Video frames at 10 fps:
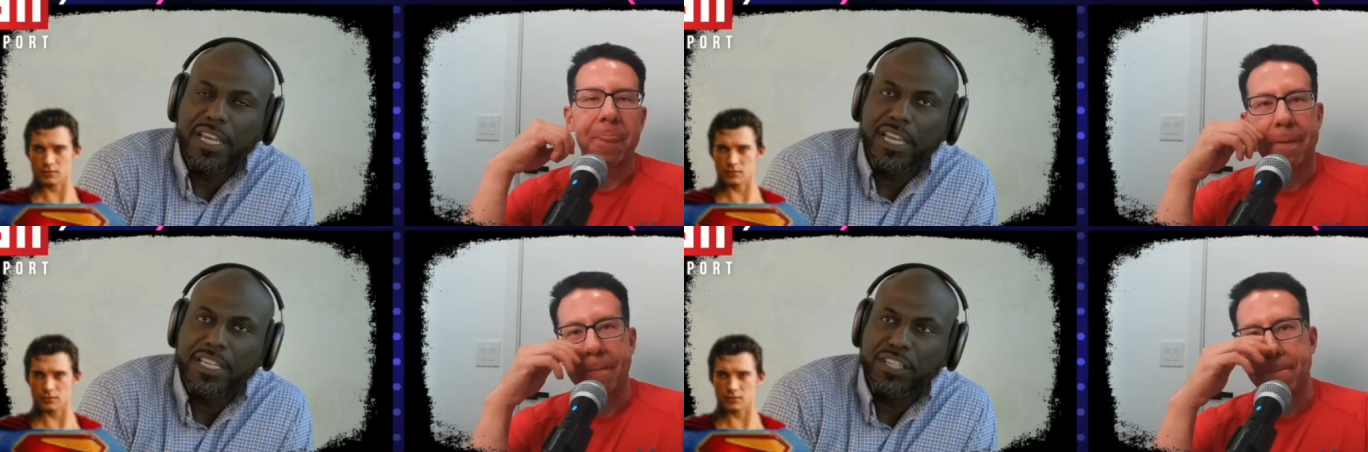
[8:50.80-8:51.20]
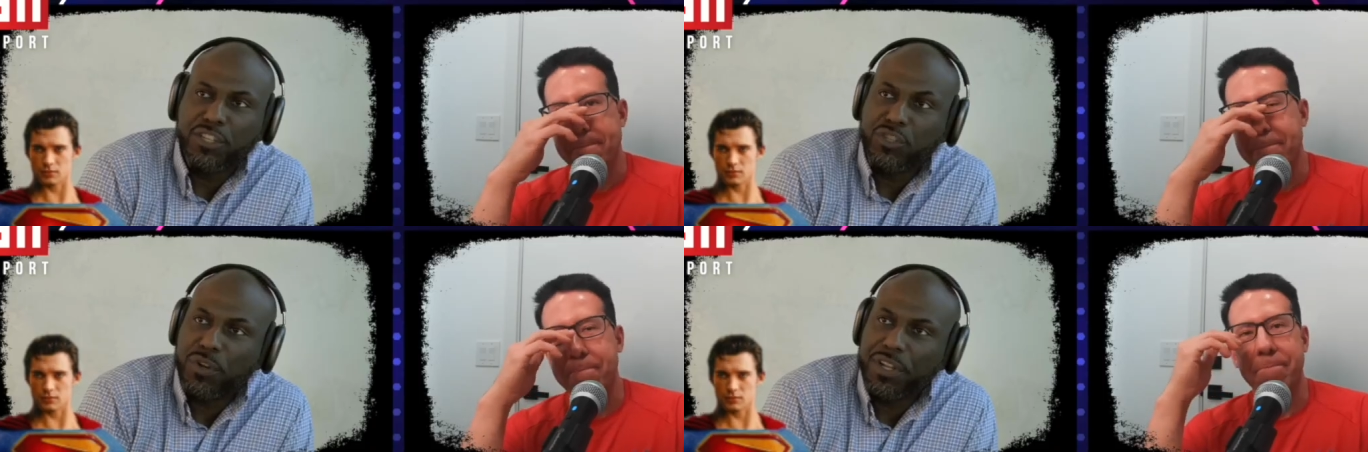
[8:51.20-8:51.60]
Speaker 1: Is it
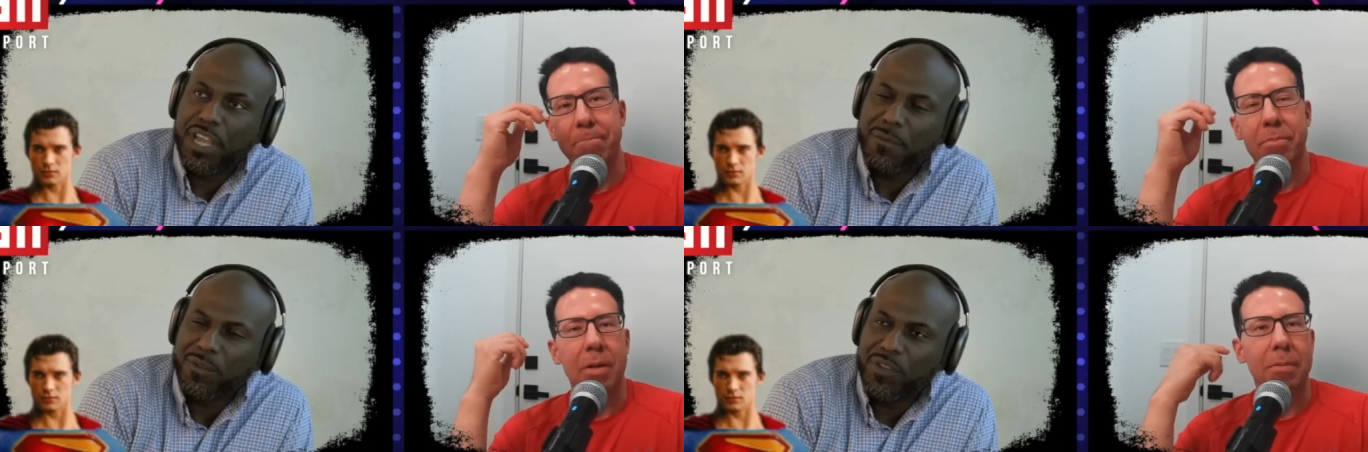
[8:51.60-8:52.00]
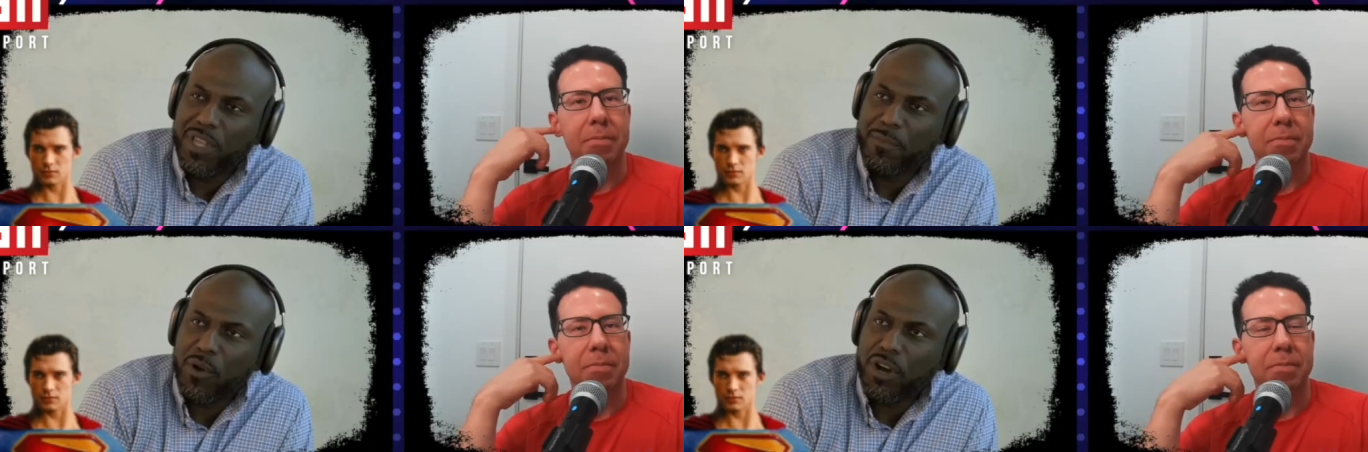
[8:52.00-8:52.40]
the sort of chemistry
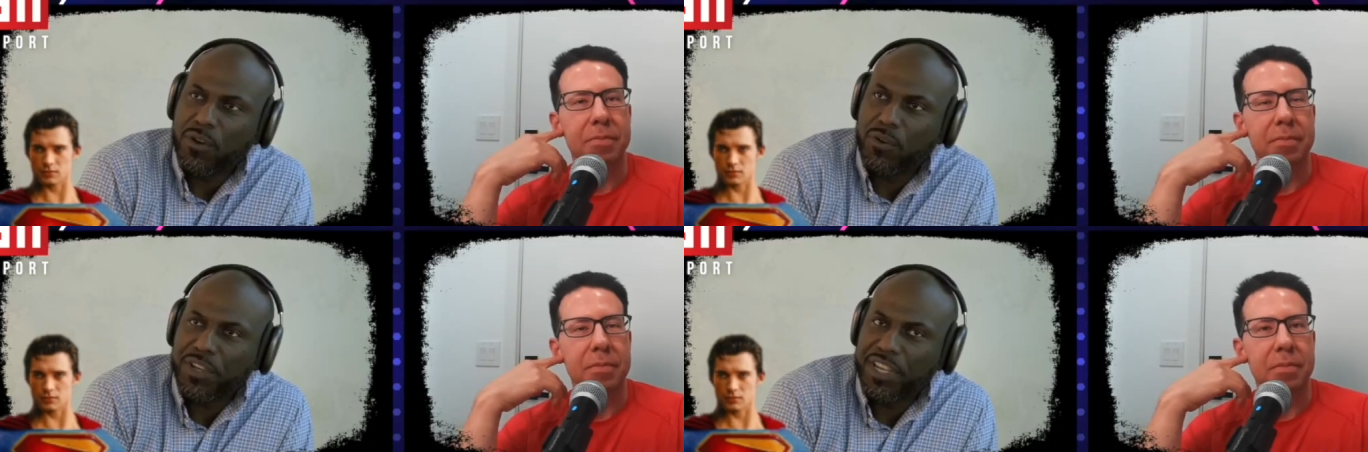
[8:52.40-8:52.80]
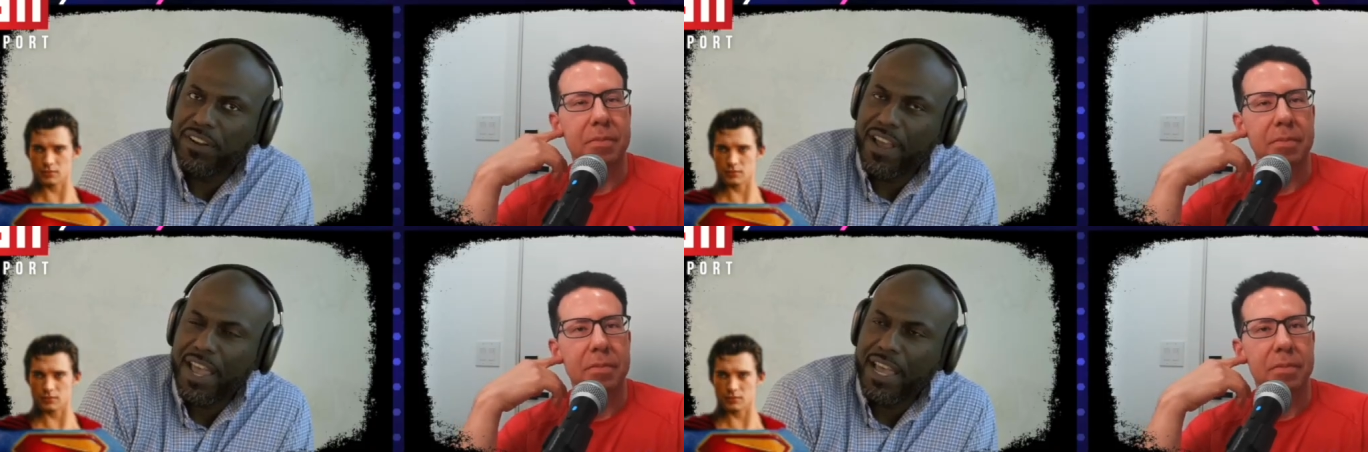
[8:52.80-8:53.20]
that Margot
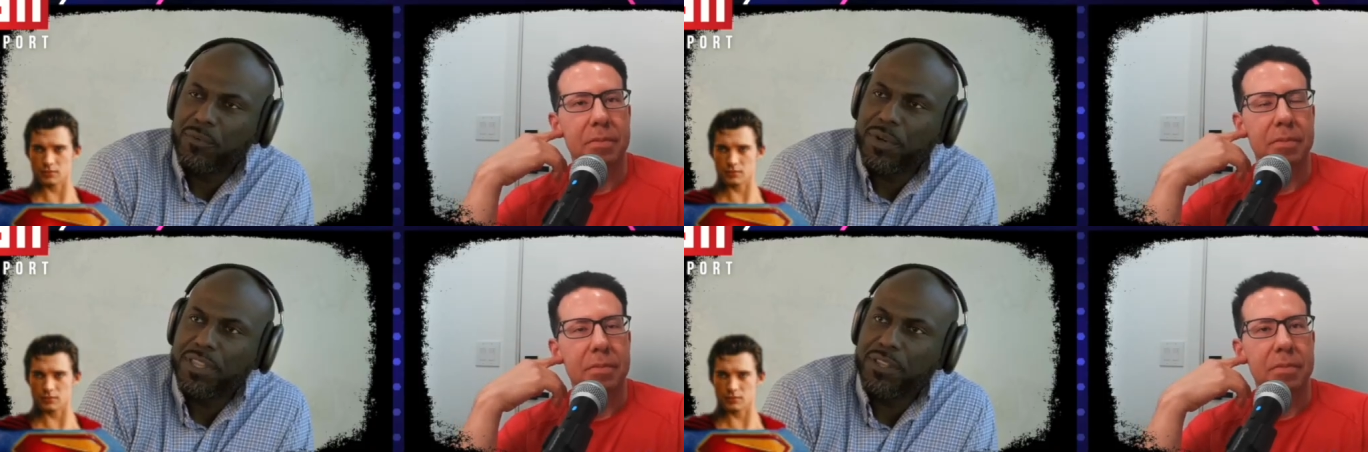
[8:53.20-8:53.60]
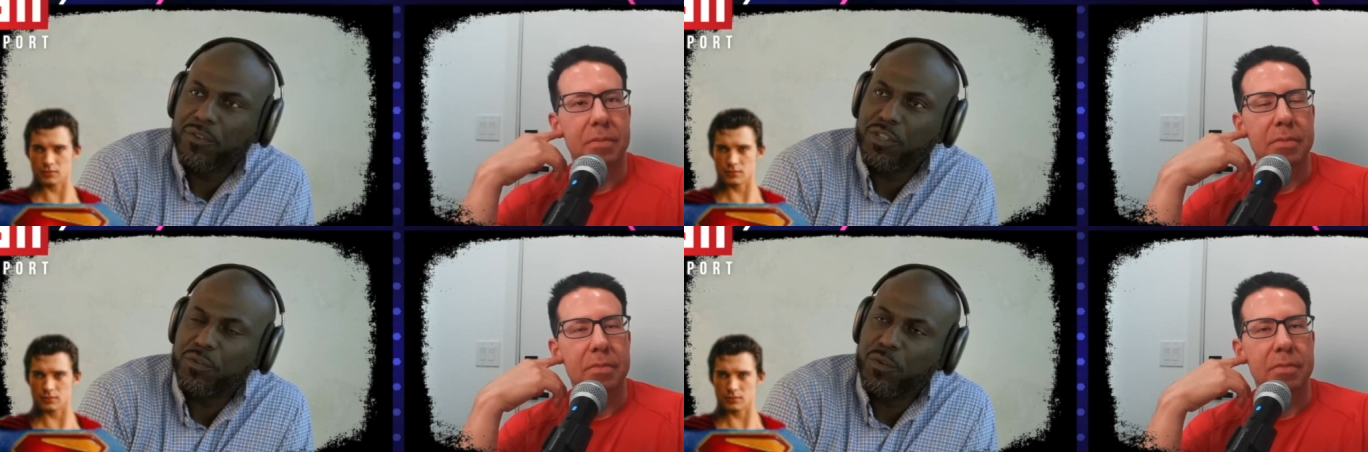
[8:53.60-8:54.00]
Kidder had with
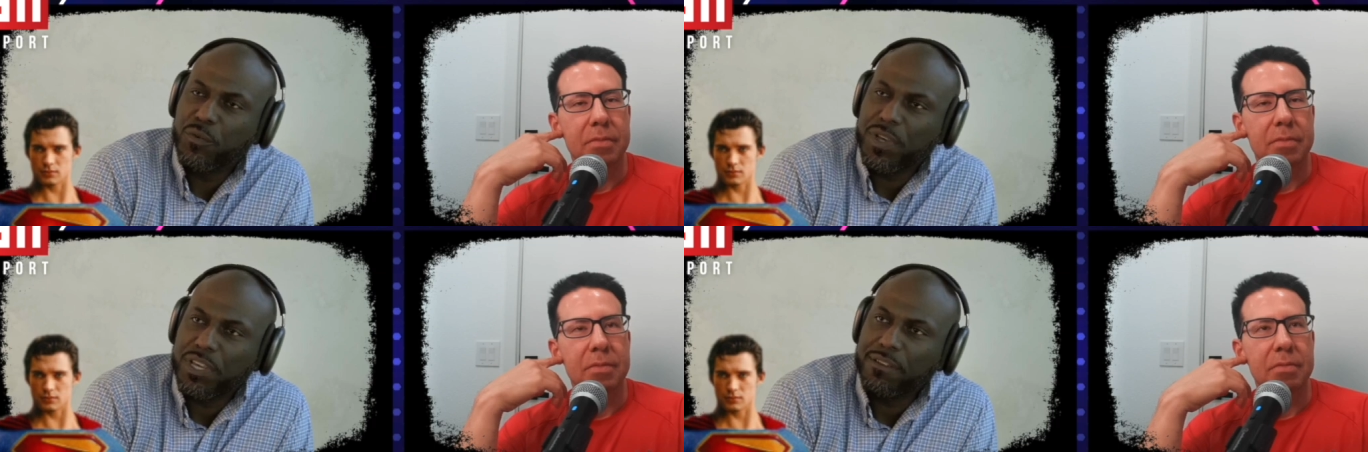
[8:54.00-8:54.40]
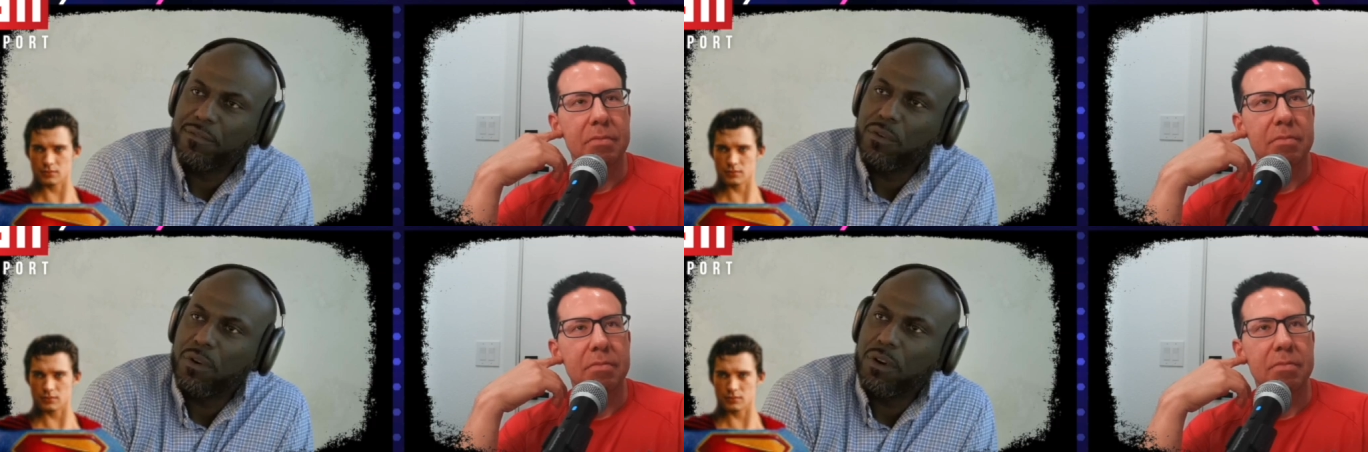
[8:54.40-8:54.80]
Christopher
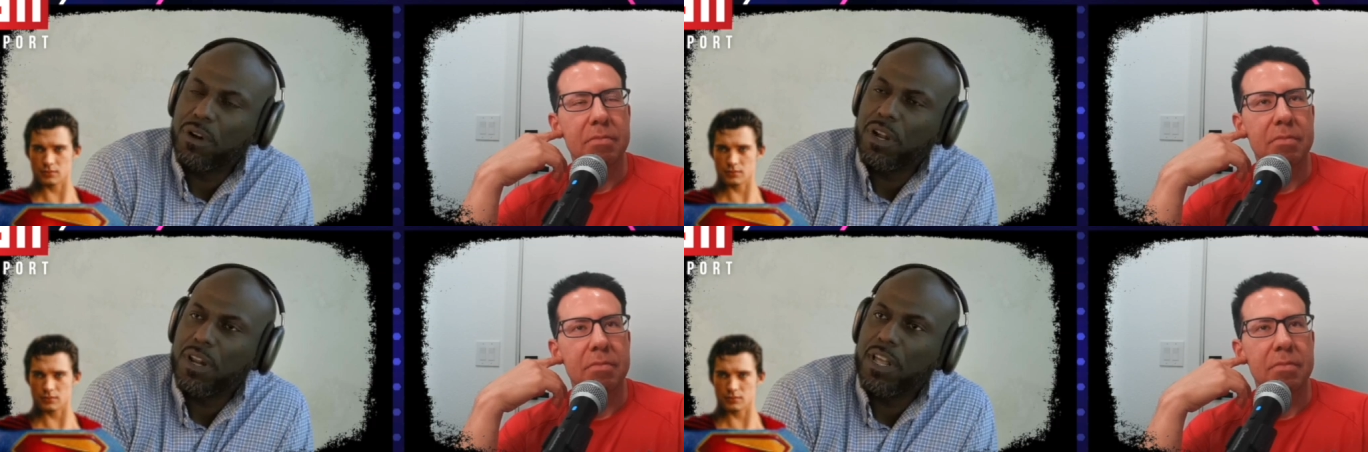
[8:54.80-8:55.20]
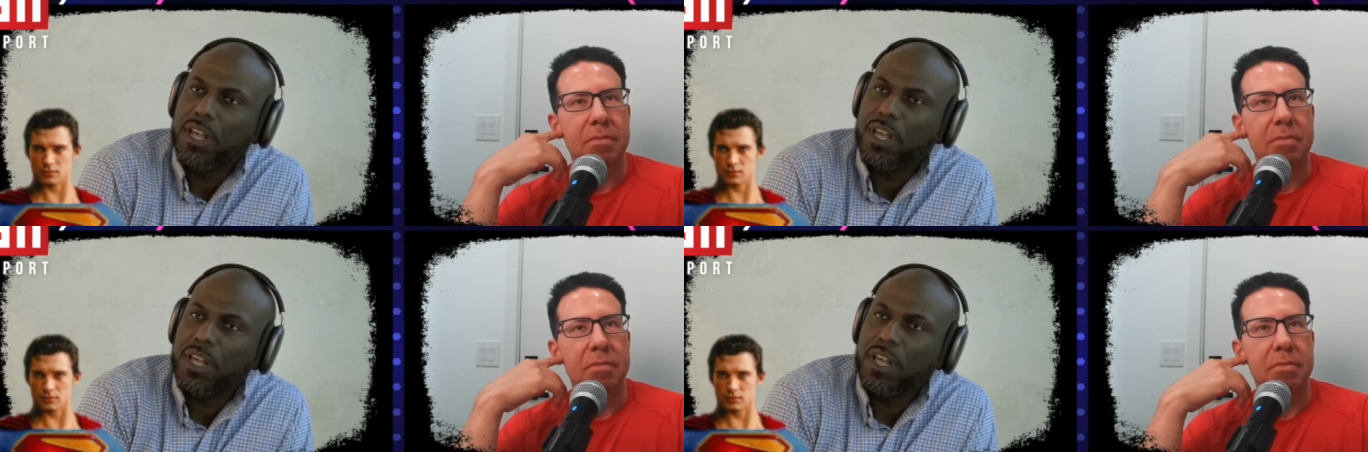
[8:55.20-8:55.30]
Reeve, or